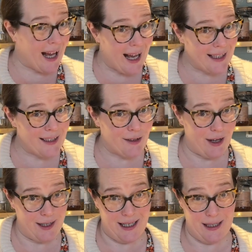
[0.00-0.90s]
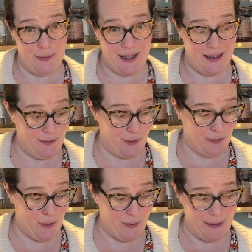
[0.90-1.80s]
I did not anticipate this
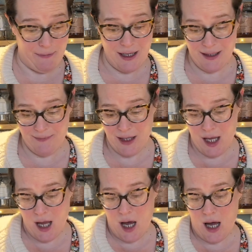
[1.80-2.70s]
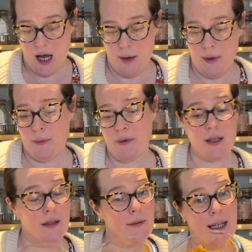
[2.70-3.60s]
much pumpkin meat. And we've
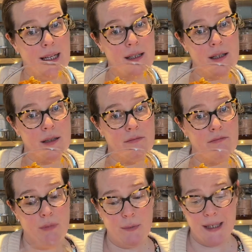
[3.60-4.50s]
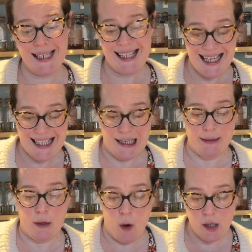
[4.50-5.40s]
got some nice pumpkin seeds that
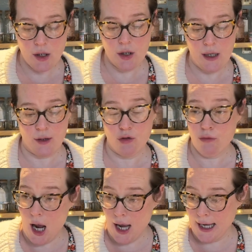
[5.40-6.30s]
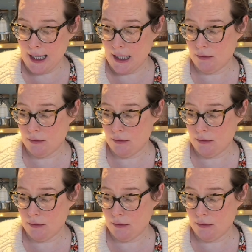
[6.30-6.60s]
I'm going to wash and dry,